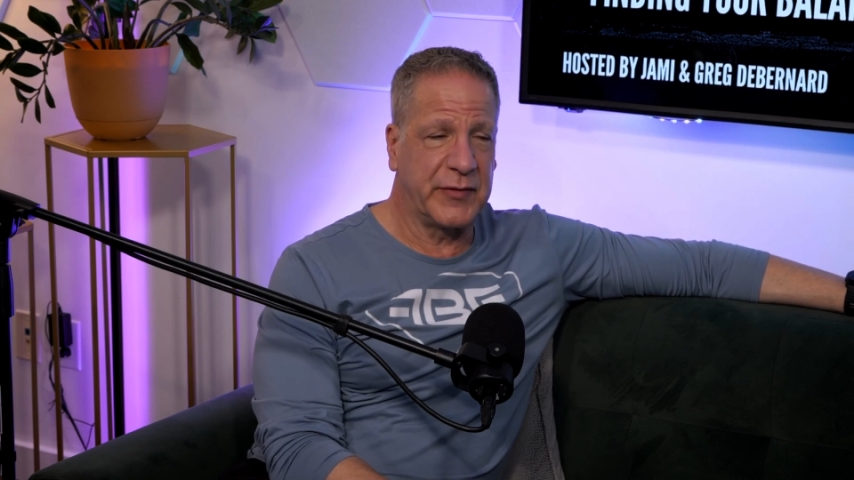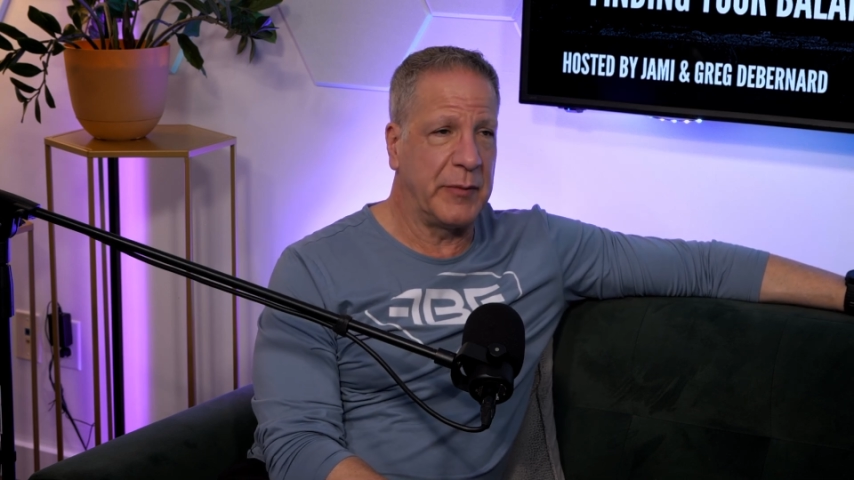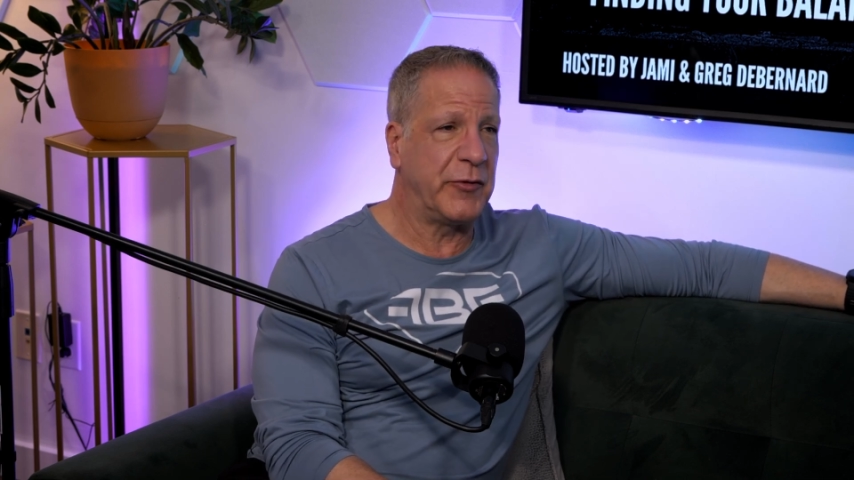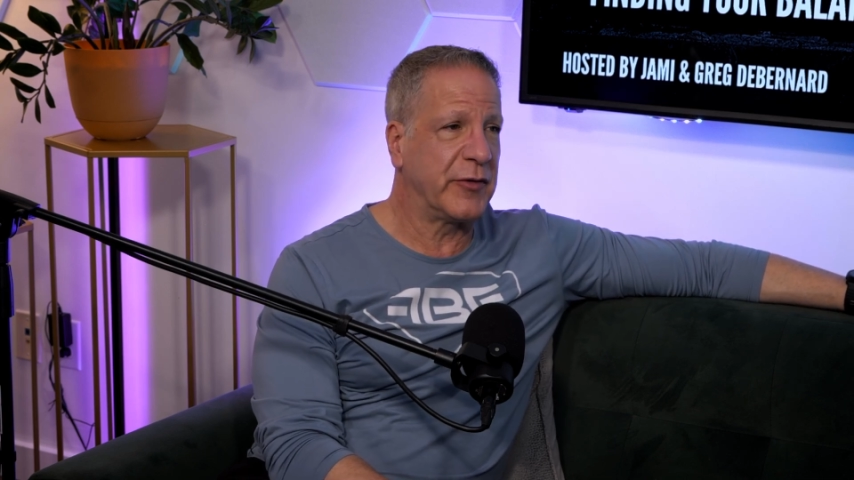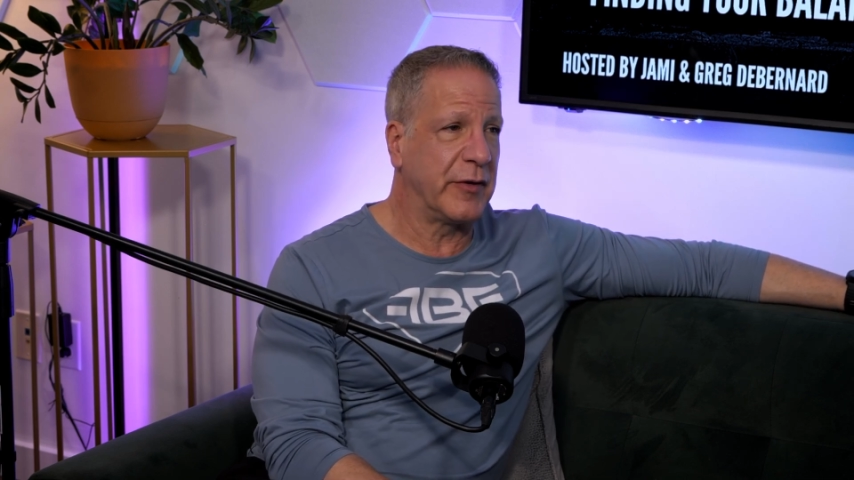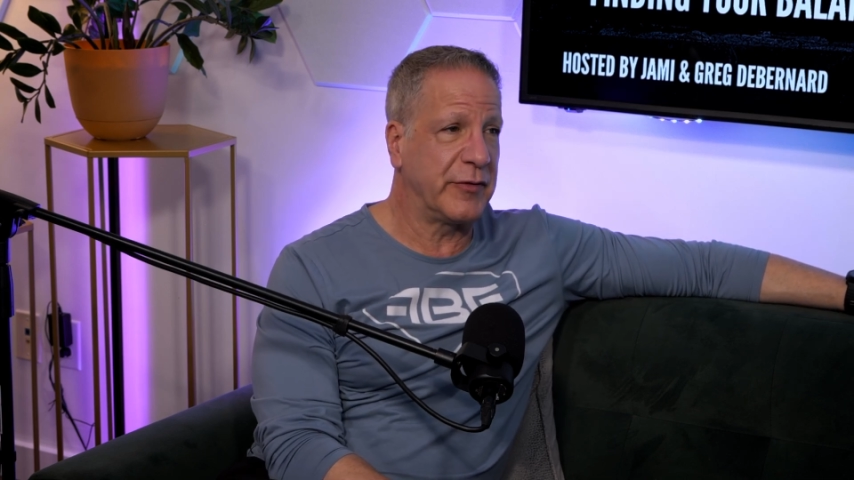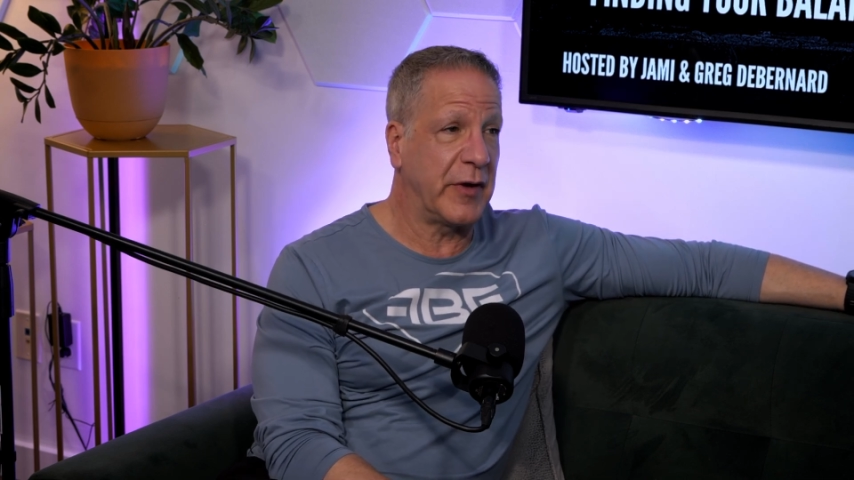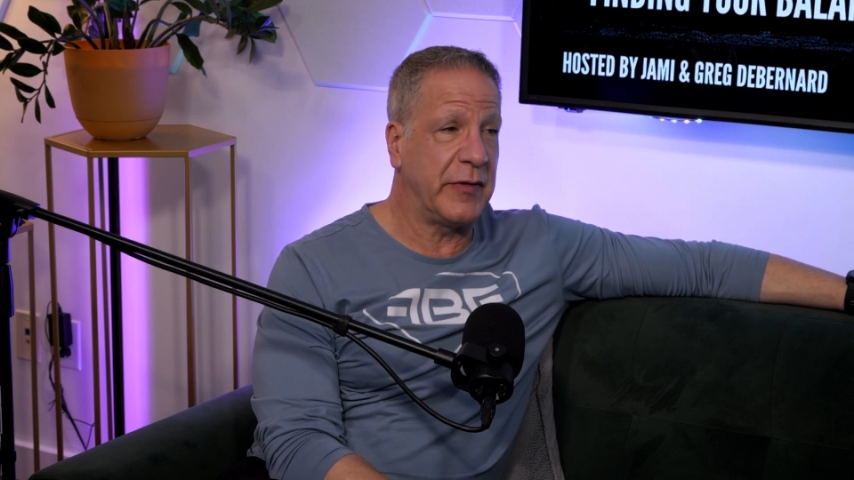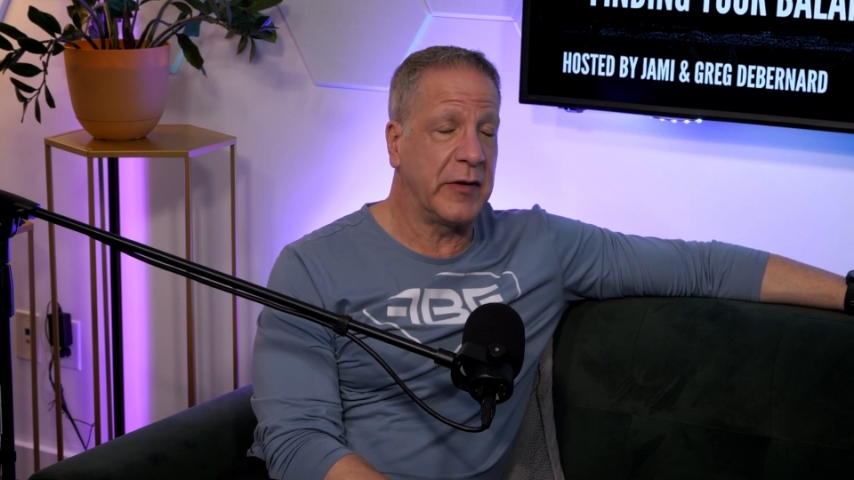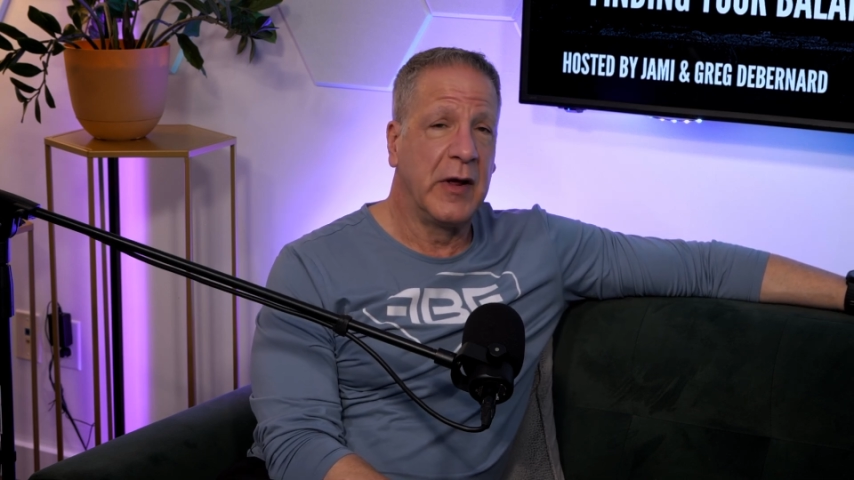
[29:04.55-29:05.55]
I'm just going to
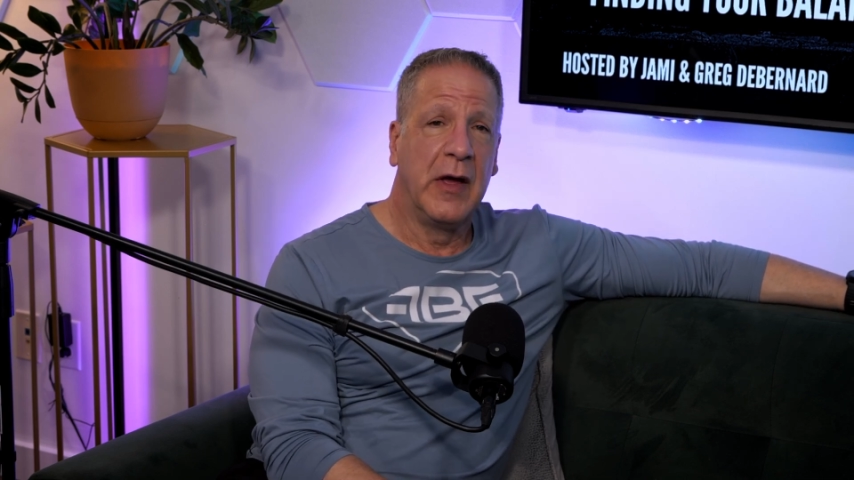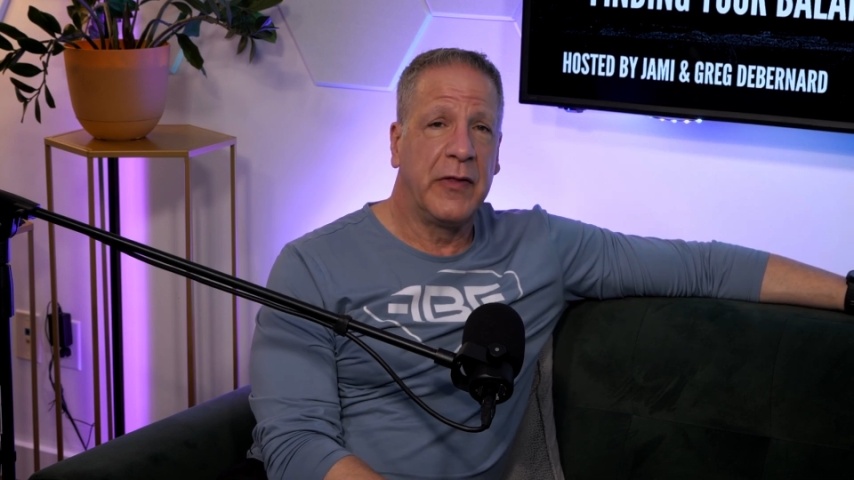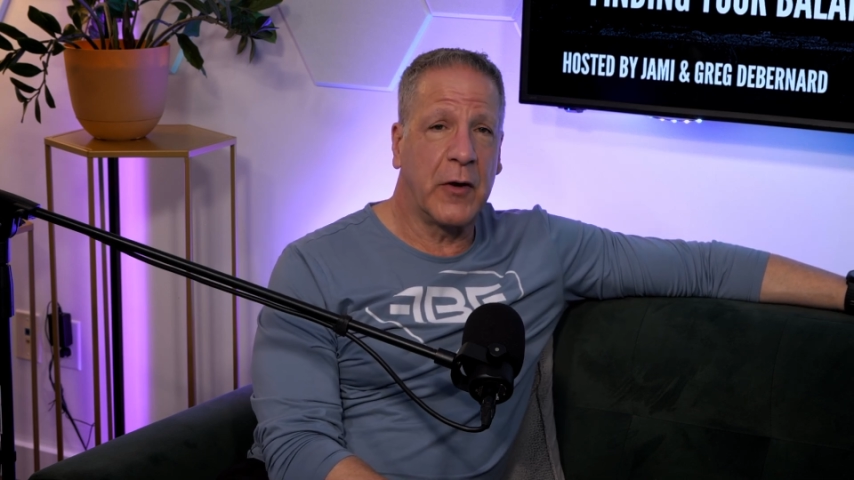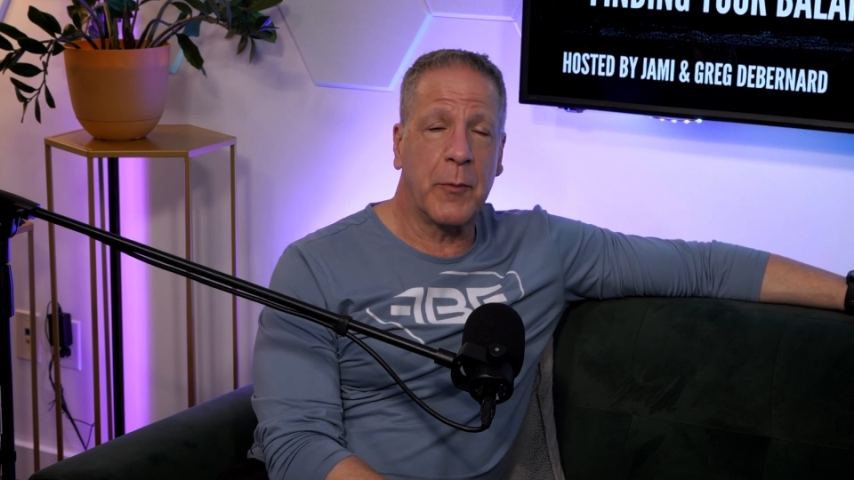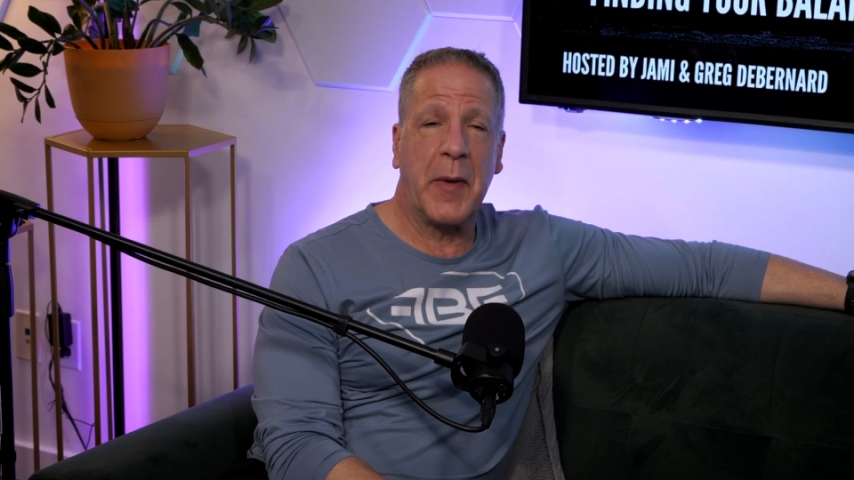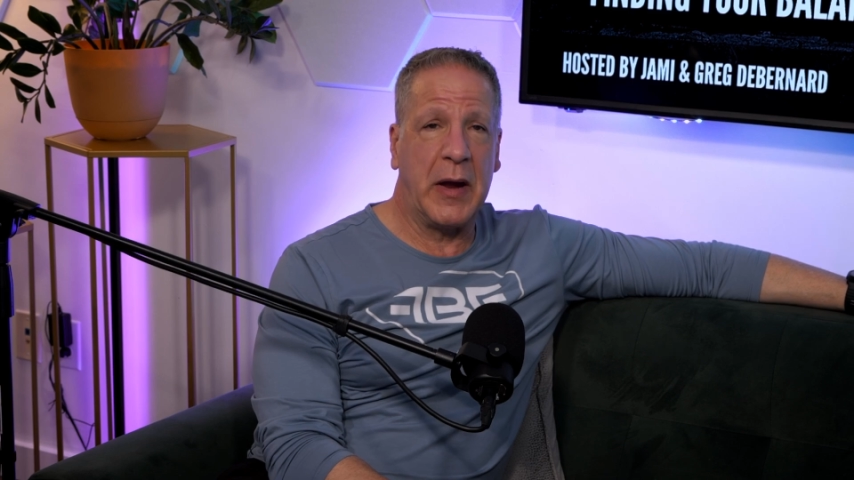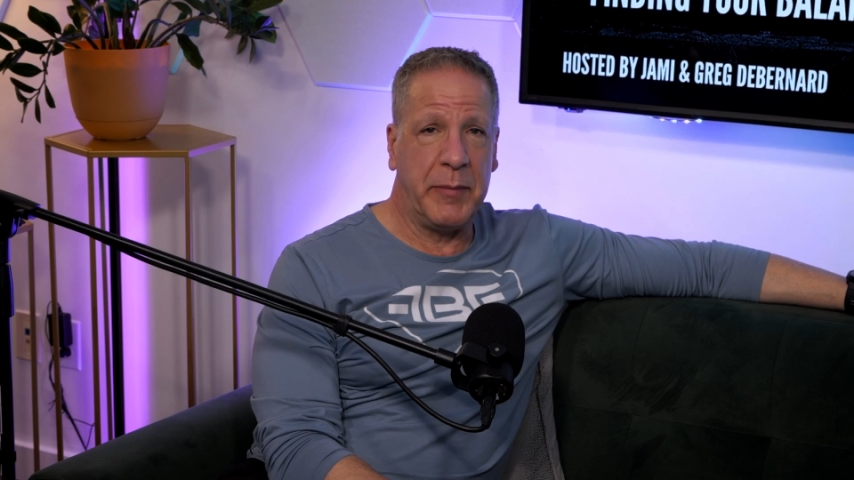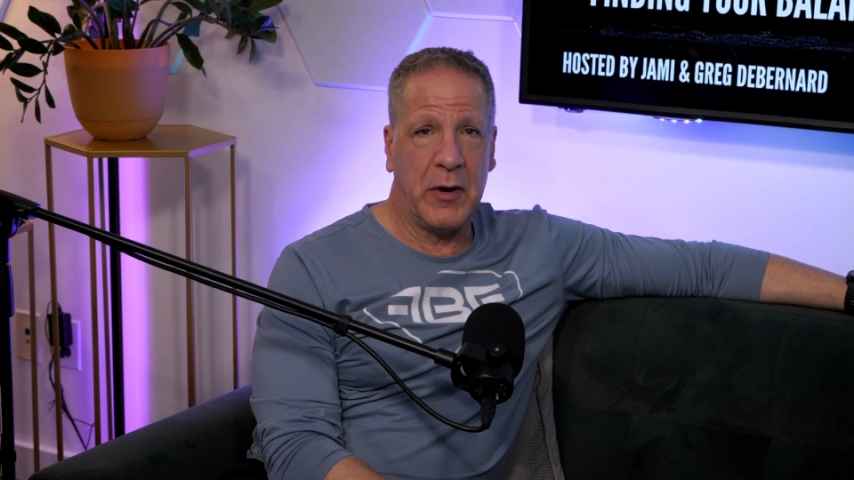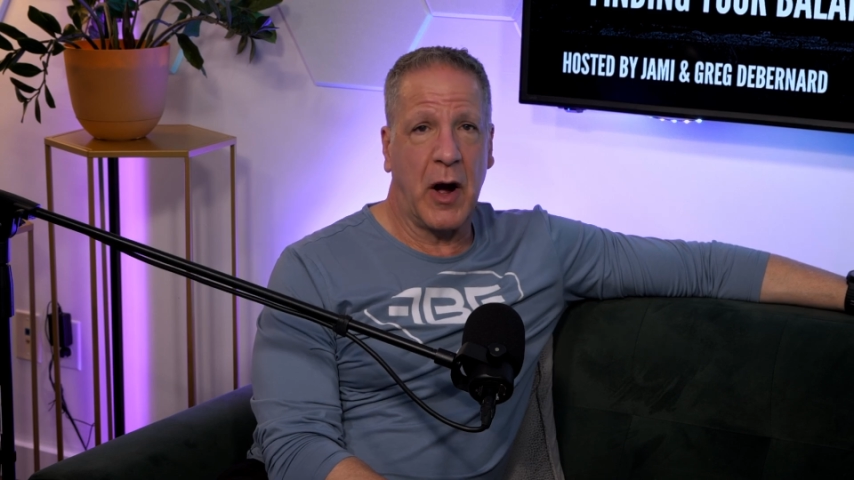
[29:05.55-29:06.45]
say that there may be